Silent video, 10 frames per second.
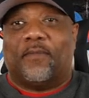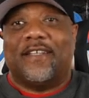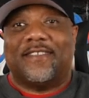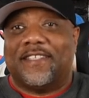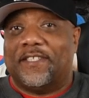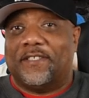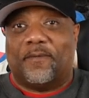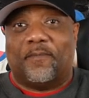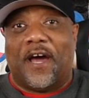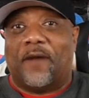Basically, it's
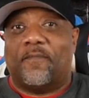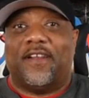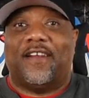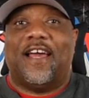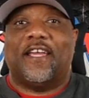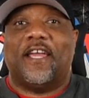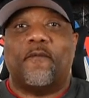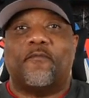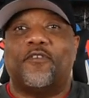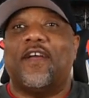a bottom of the line
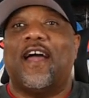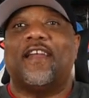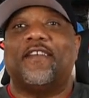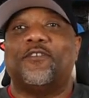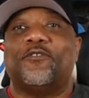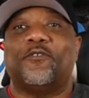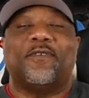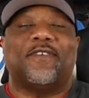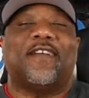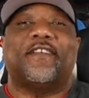camera. You got
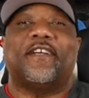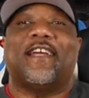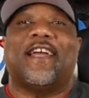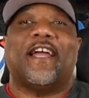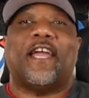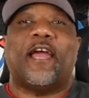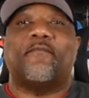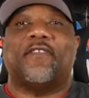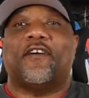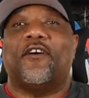YouTubers out there that got
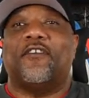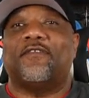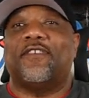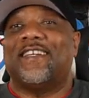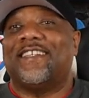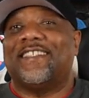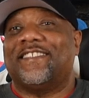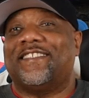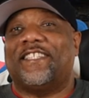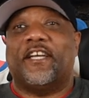cameras that cost
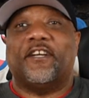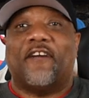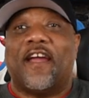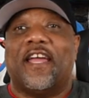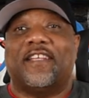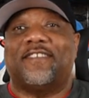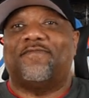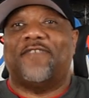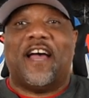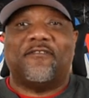10 grand,
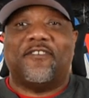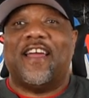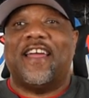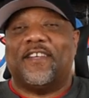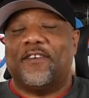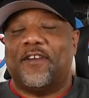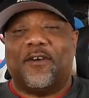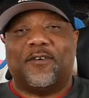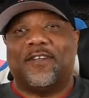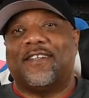five grand. You
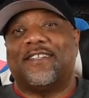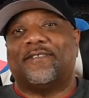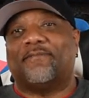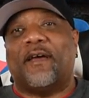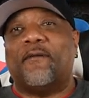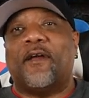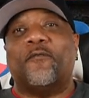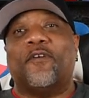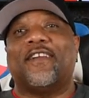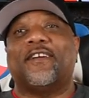know, I'm
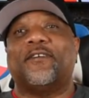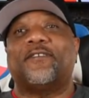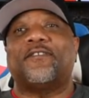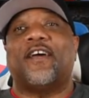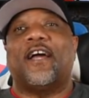not one of those.